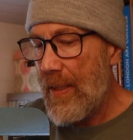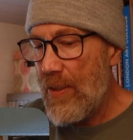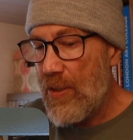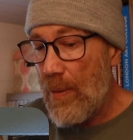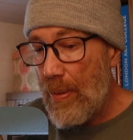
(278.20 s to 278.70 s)

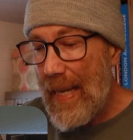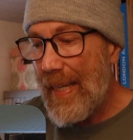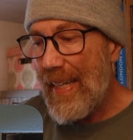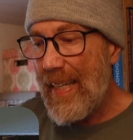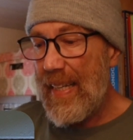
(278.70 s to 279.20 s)
So the
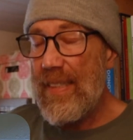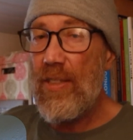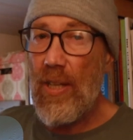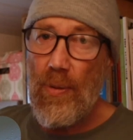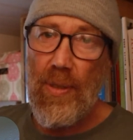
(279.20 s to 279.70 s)
blacking in
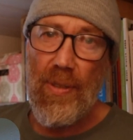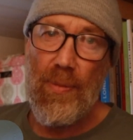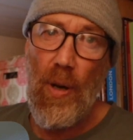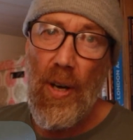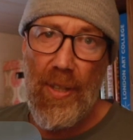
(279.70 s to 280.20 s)
total
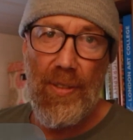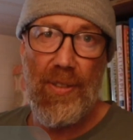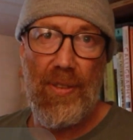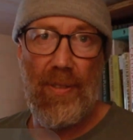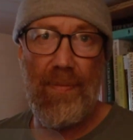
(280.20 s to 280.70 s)

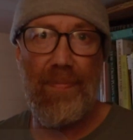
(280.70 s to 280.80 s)
was